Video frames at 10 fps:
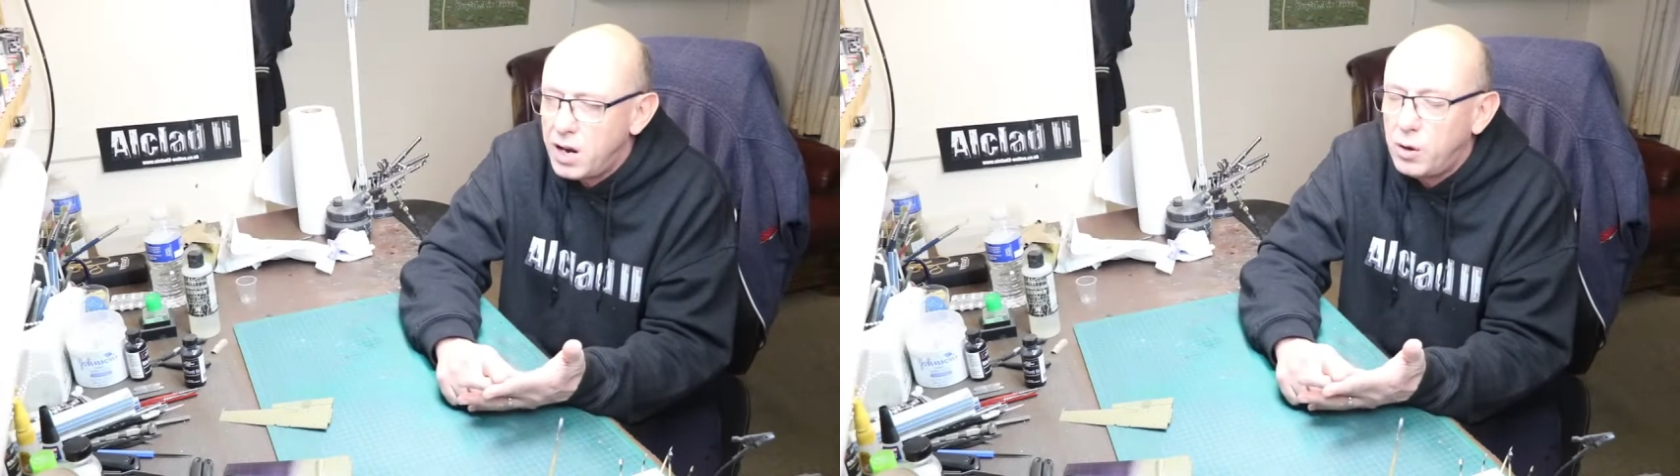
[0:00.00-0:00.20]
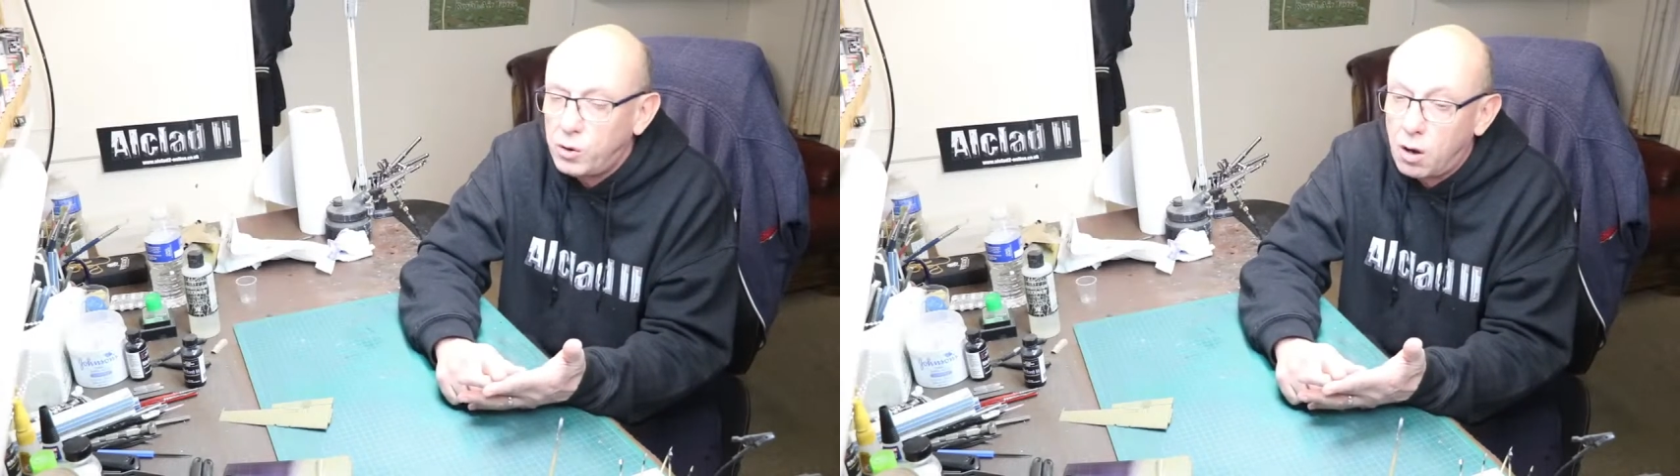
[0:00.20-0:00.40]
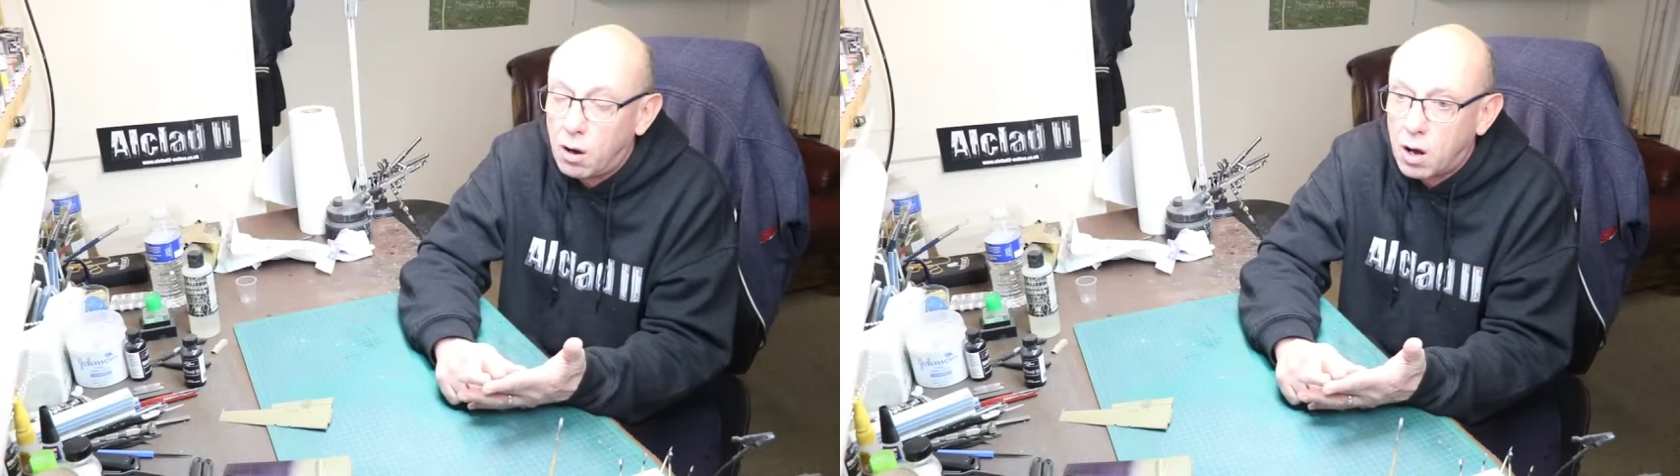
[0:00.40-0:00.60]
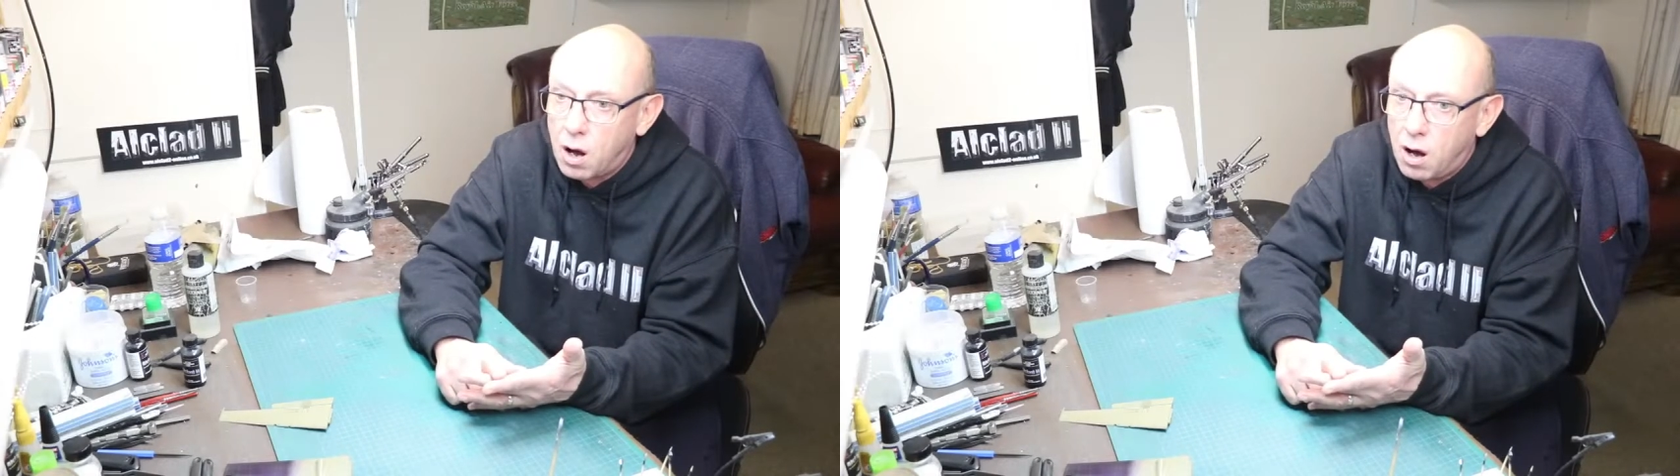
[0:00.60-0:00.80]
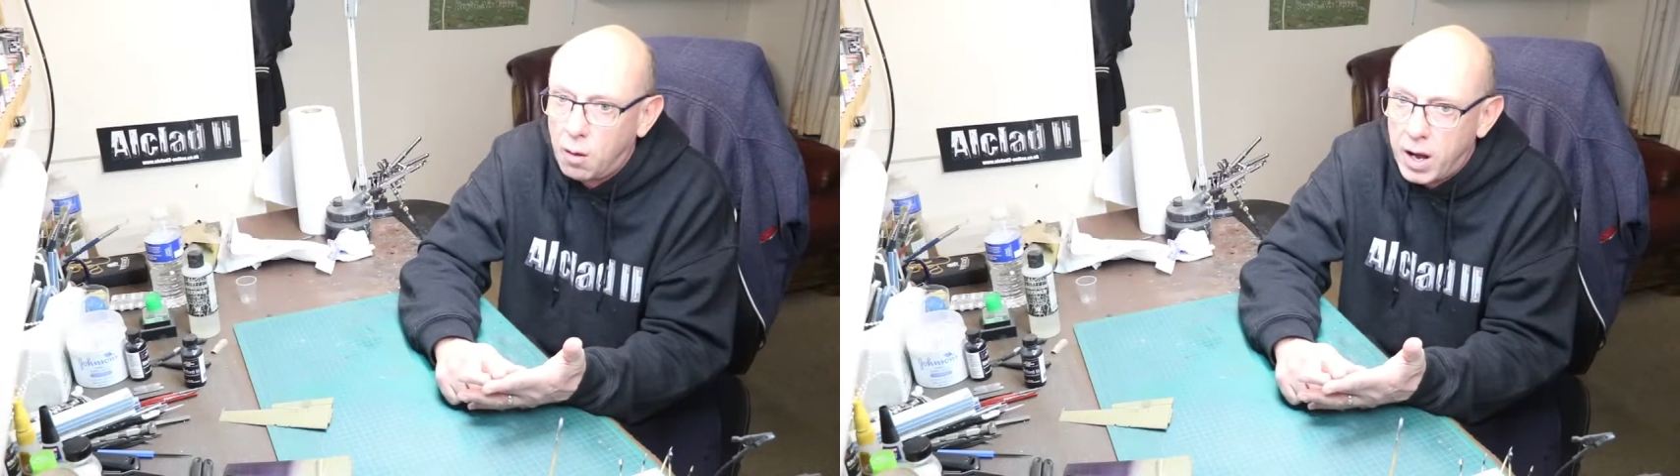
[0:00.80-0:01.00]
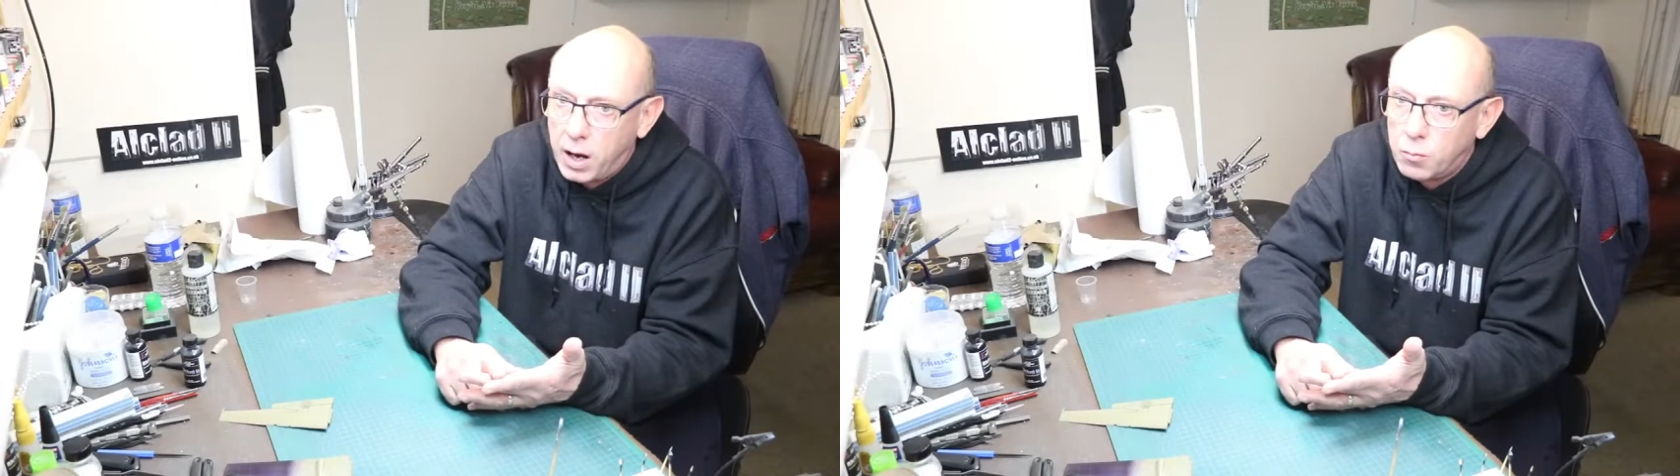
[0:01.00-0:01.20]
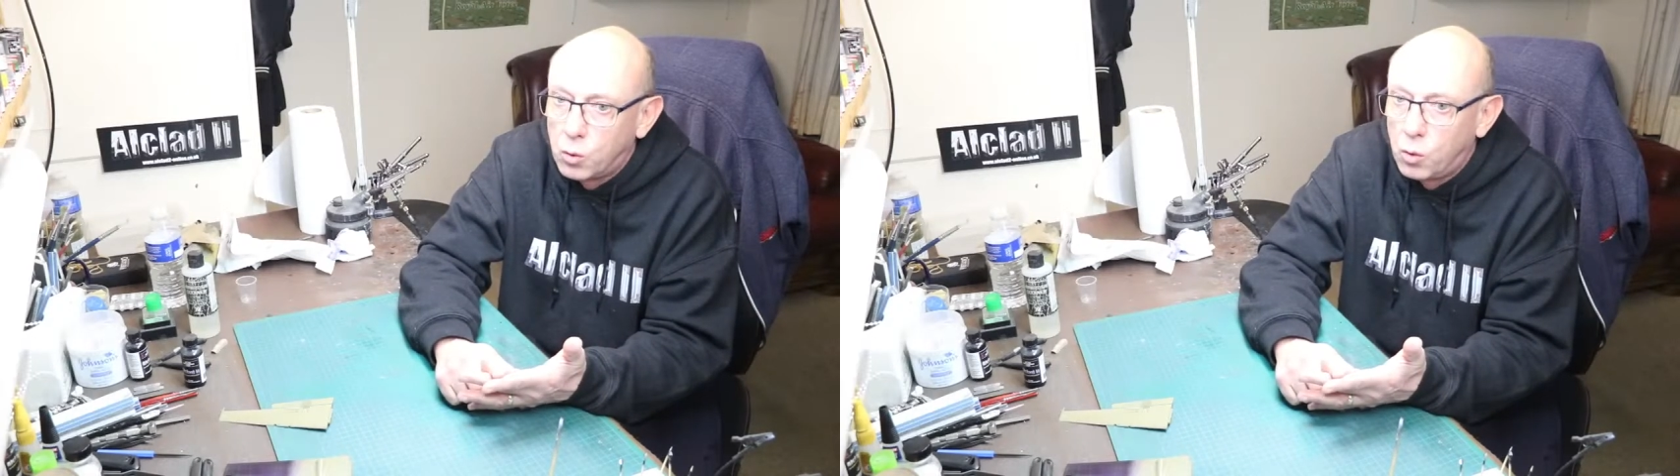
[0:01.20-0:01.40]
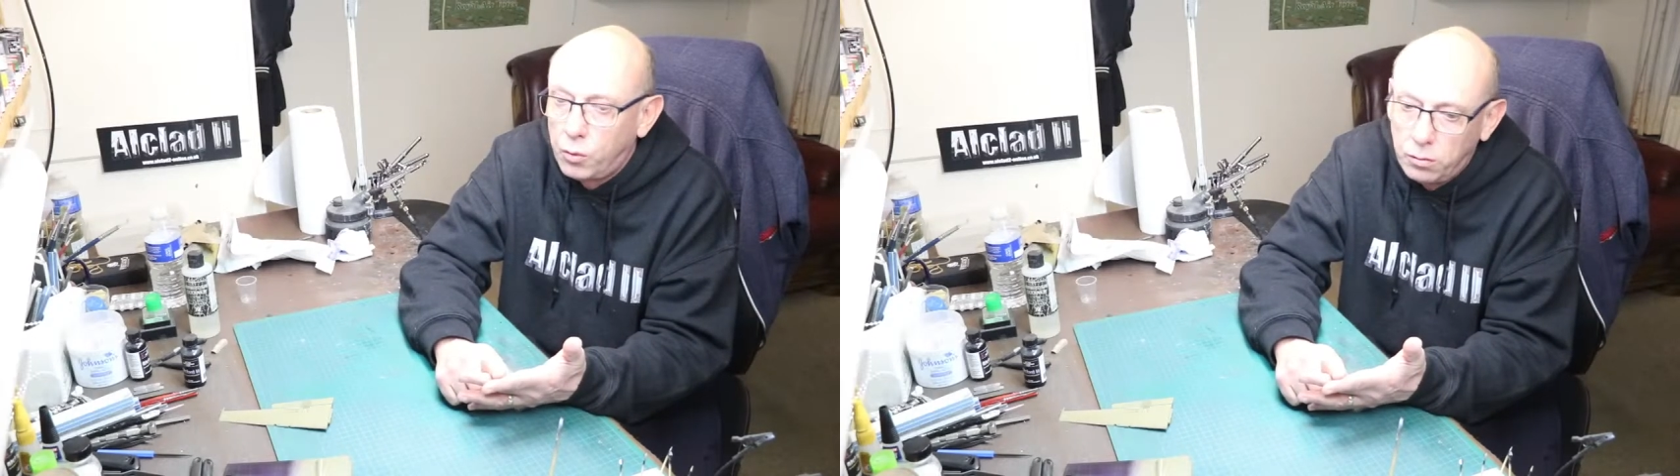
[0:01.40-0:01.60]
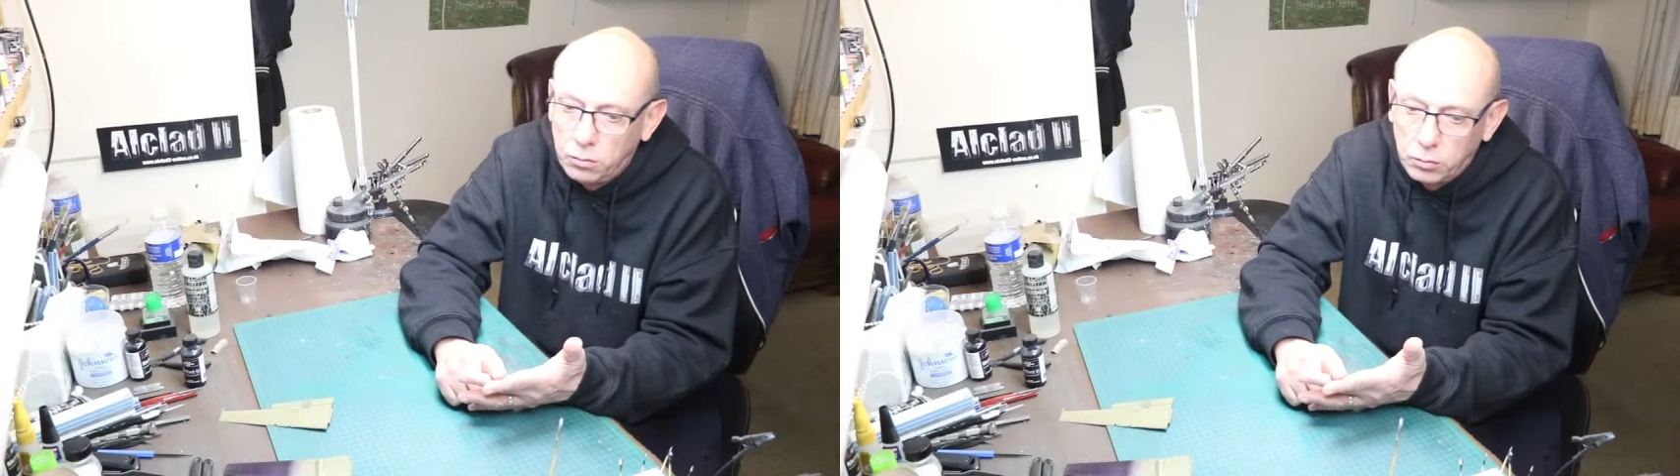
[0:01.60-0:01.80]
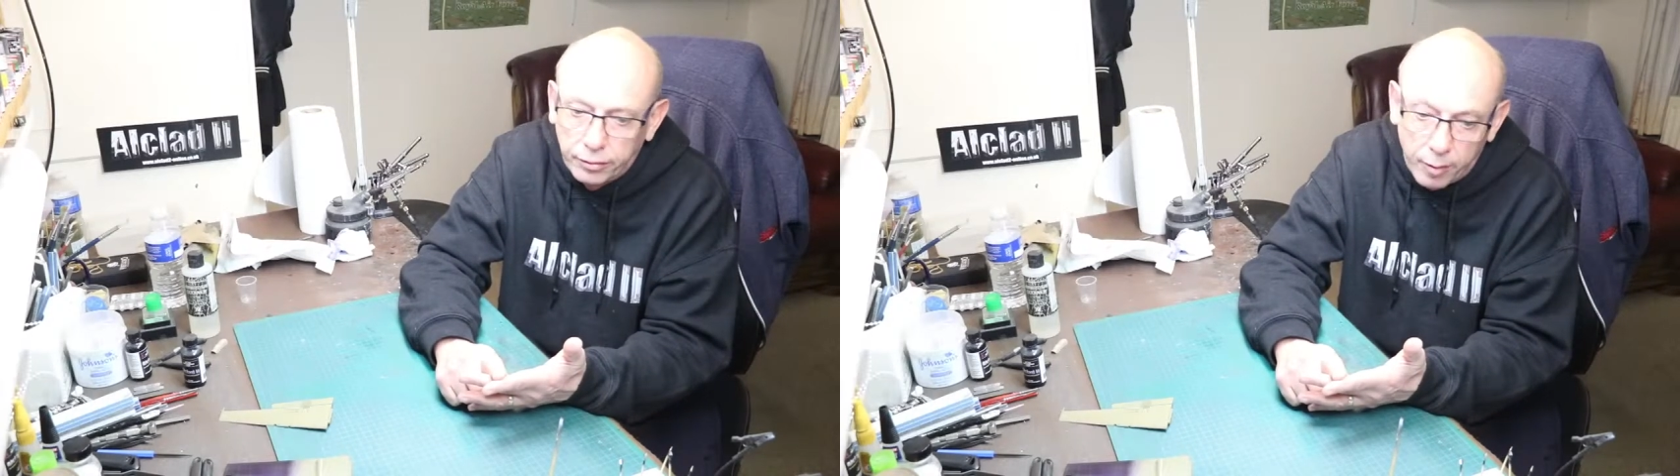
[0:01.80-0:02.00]
who's our car man more
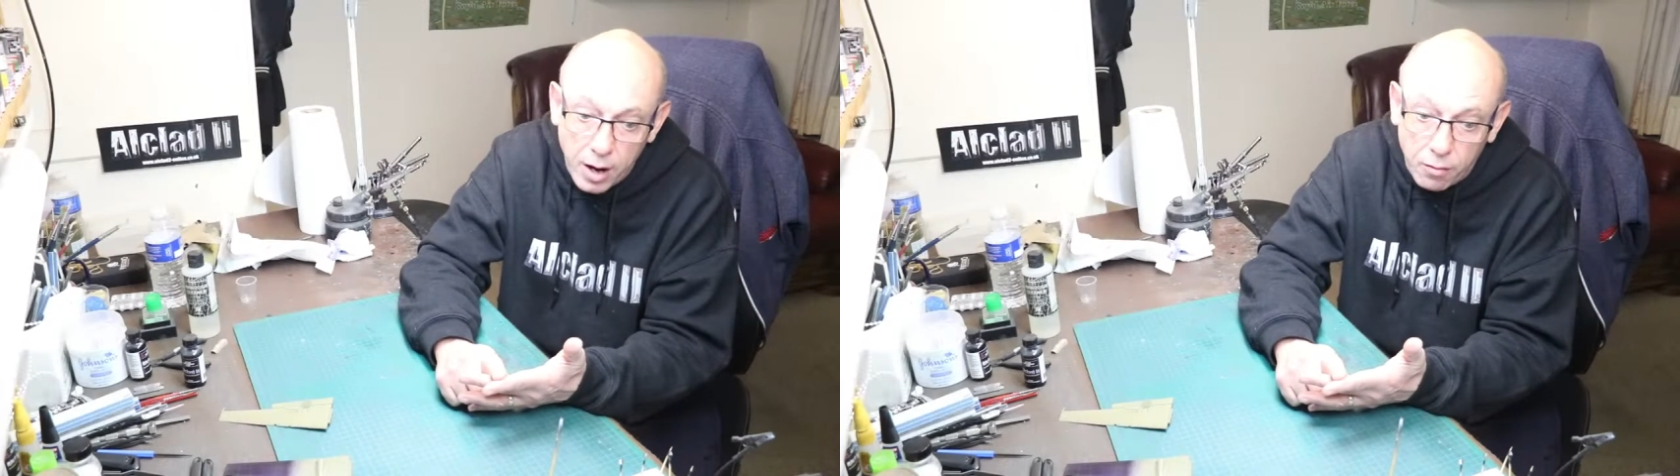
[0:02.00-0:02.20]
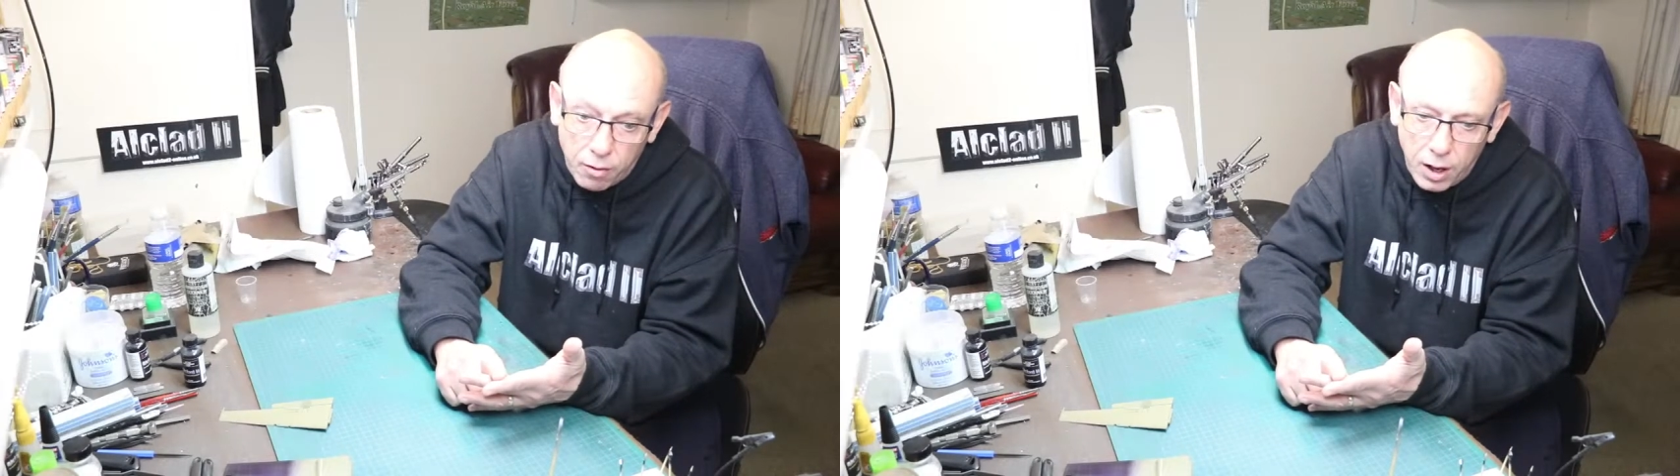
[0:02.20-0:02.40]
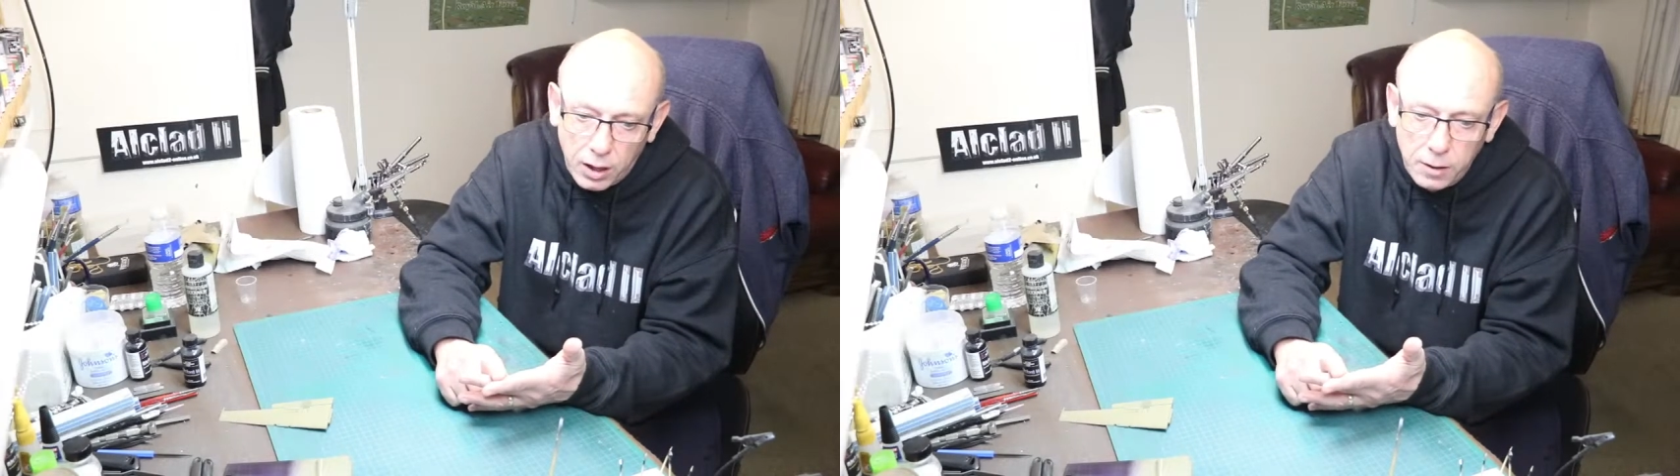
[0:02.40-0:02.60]
than Fred, really.